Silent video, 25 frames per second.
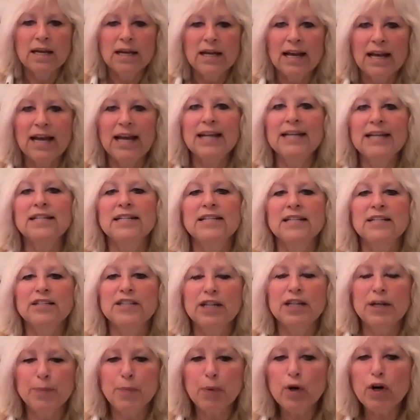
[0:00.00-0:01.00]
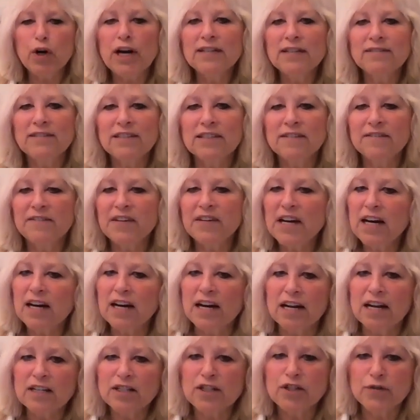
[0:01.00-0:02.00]
and Deborah
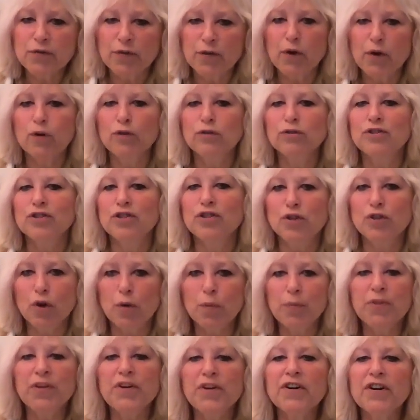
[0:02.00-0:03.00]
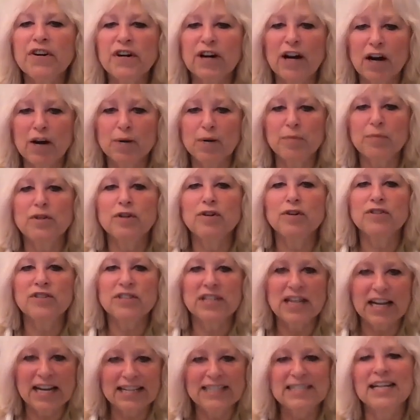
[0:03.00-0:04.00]
Tavares from
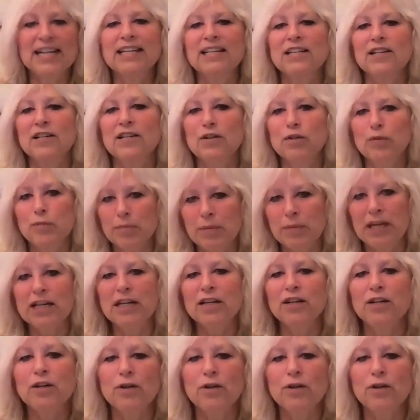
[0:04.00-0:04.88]
StopTheCrime.net and many